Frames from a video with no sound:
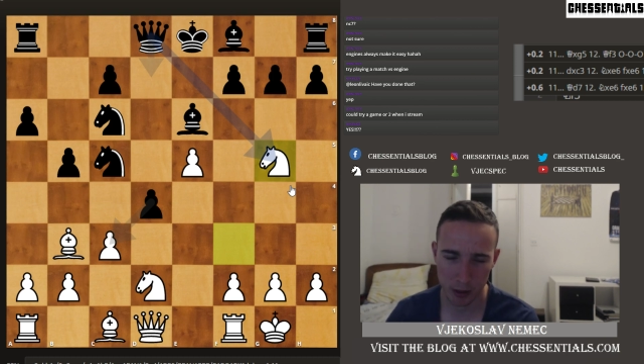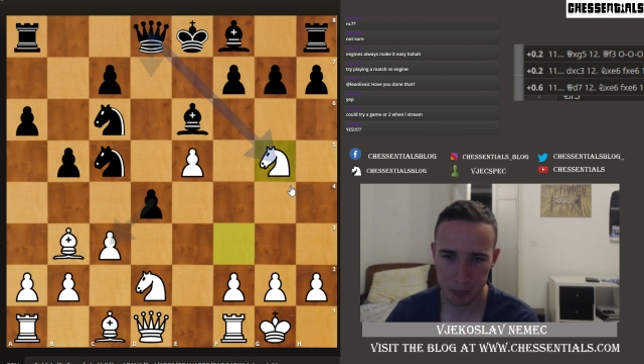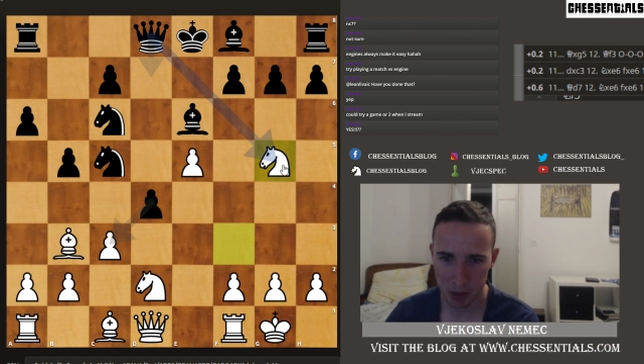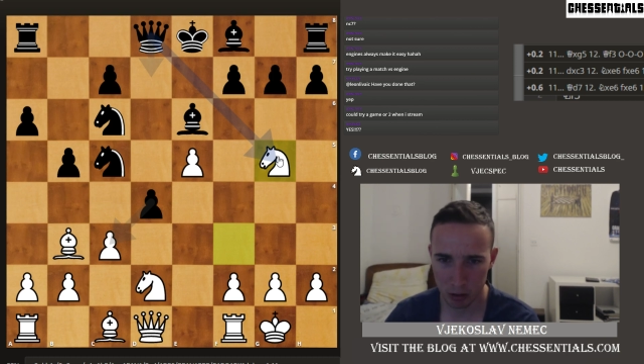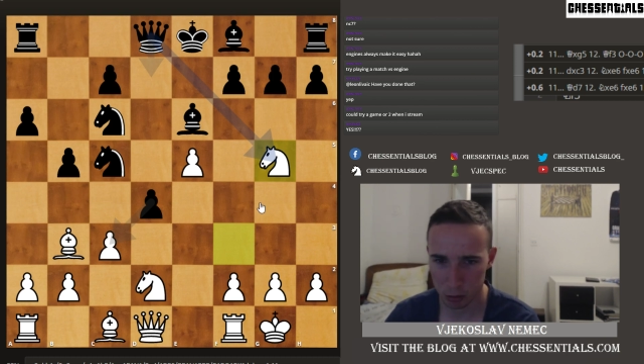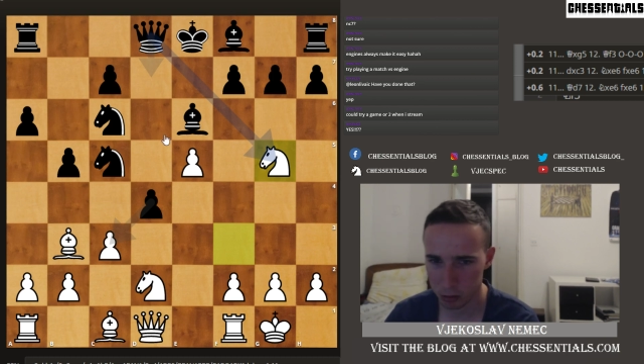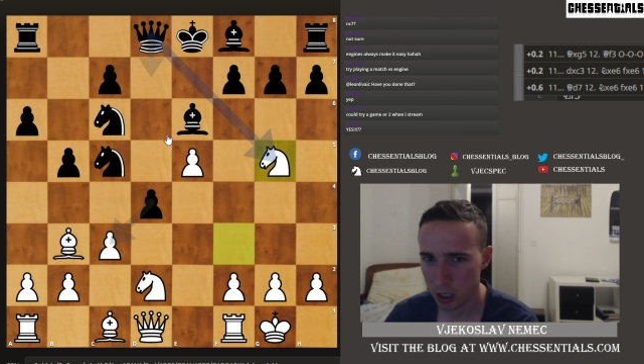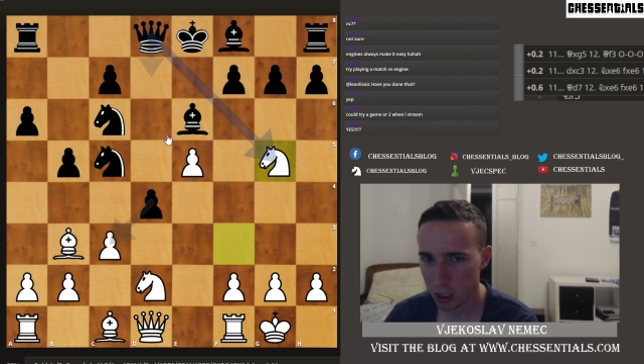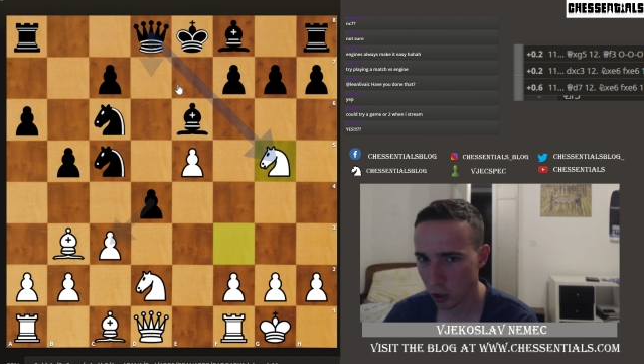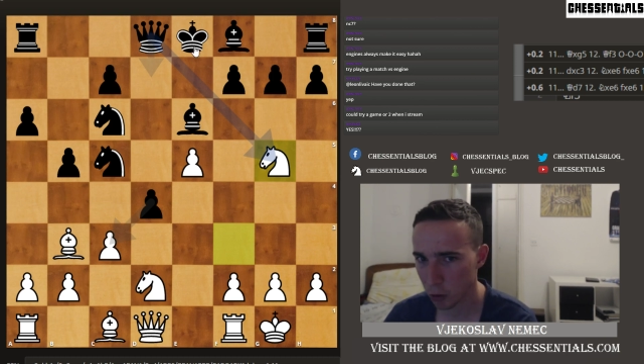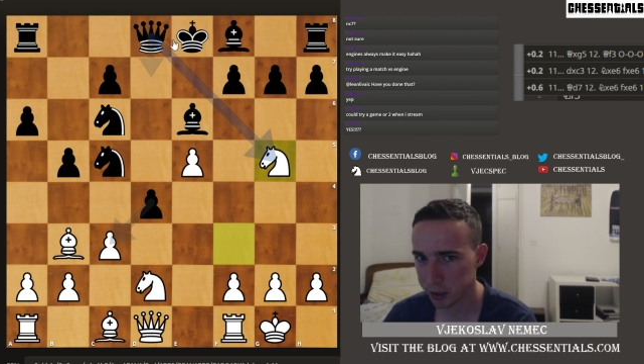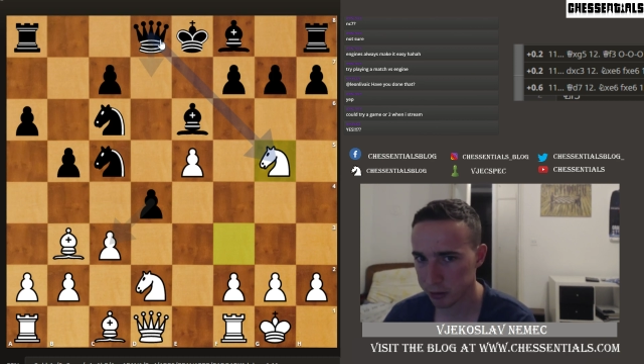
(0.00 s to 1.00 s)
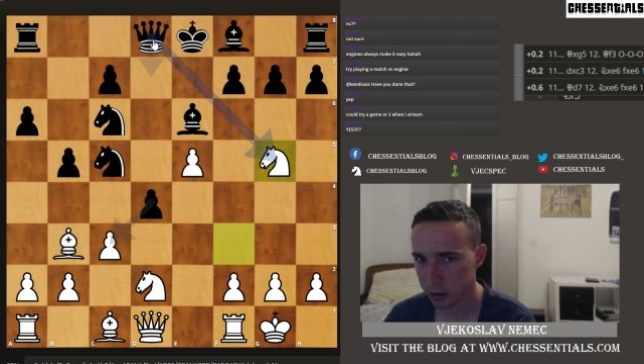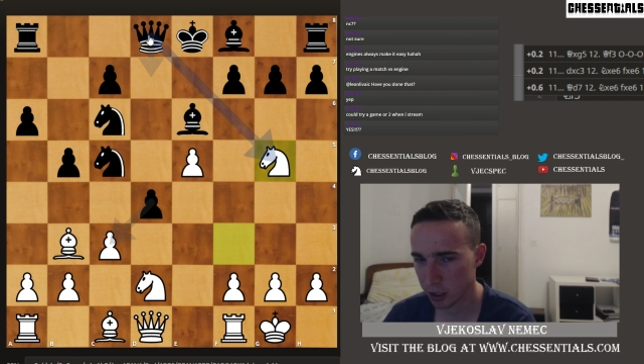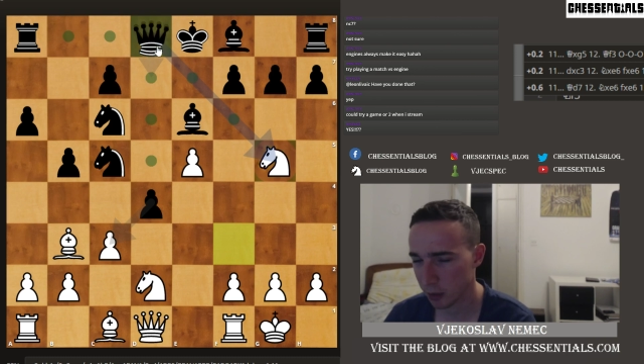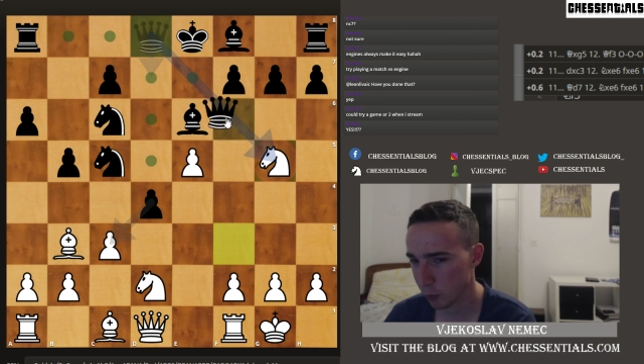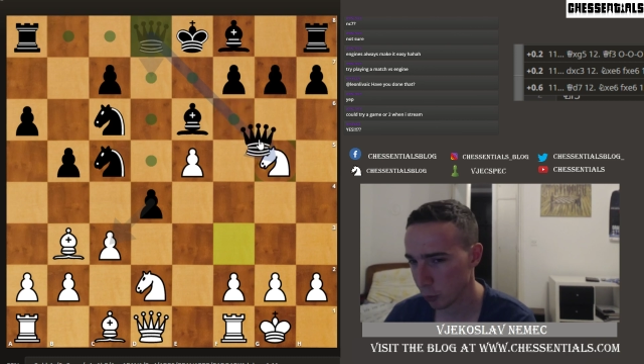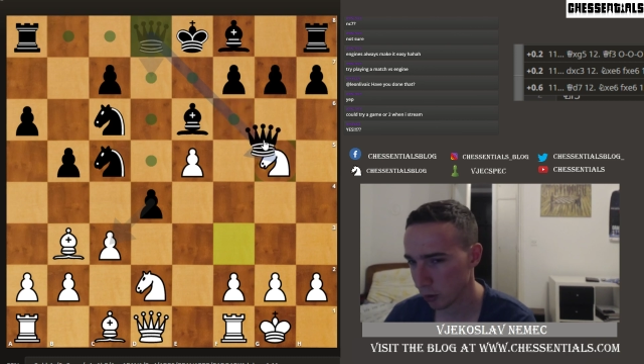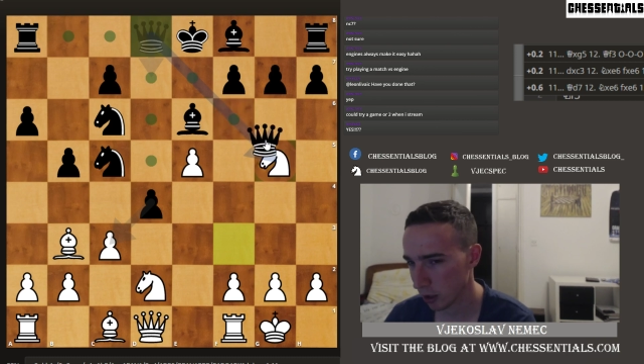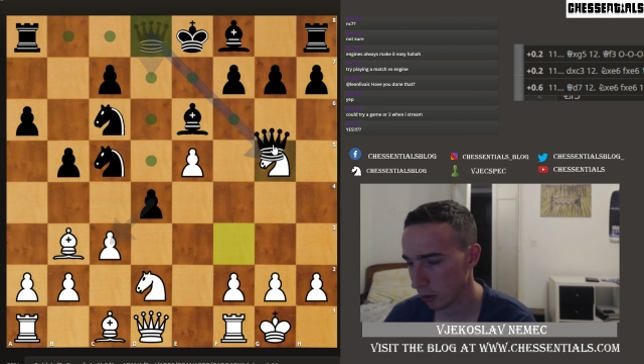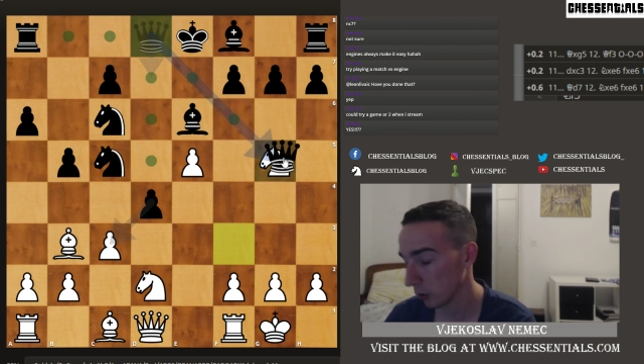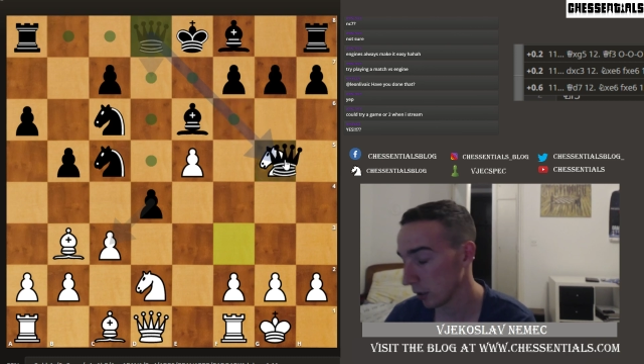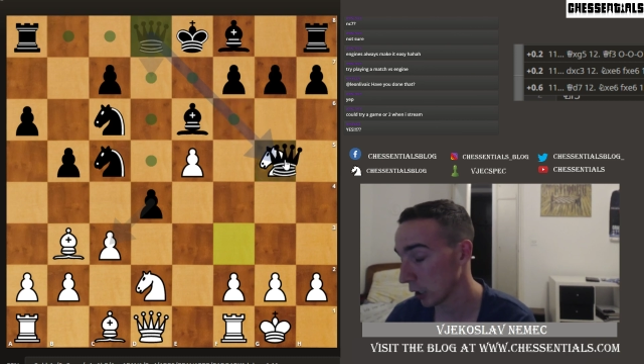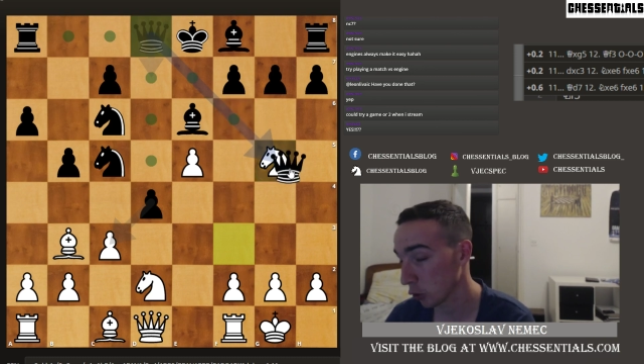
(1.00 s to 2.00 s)
So obviously, if you
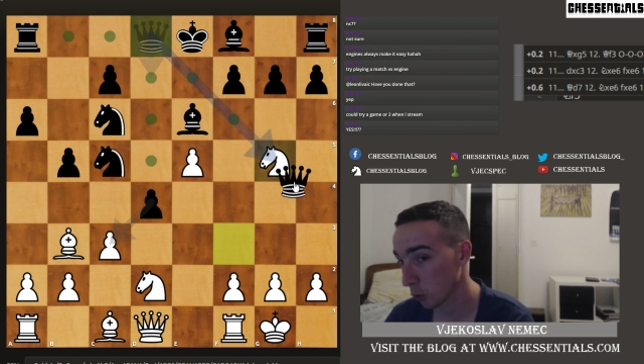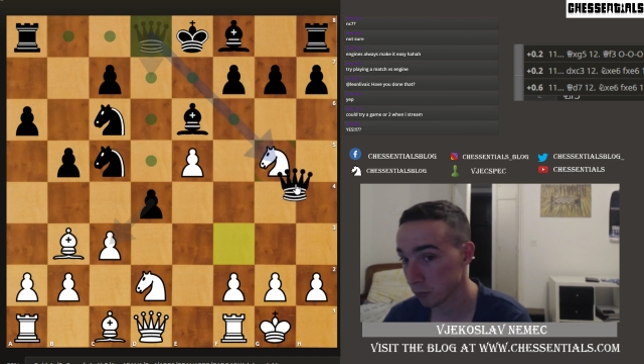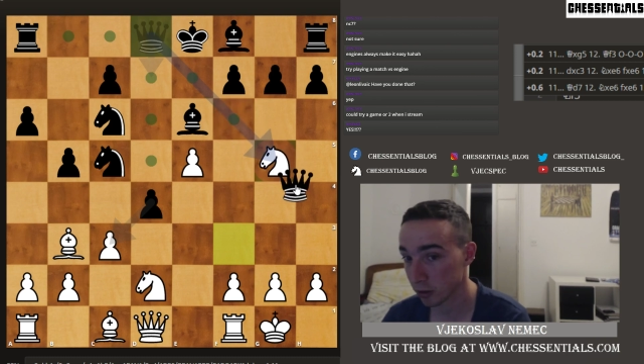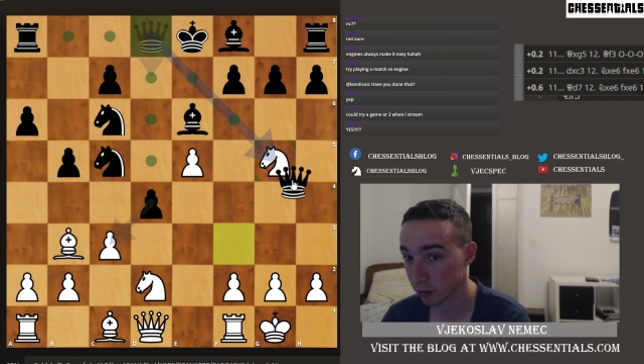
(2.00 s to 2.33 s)
not obviously,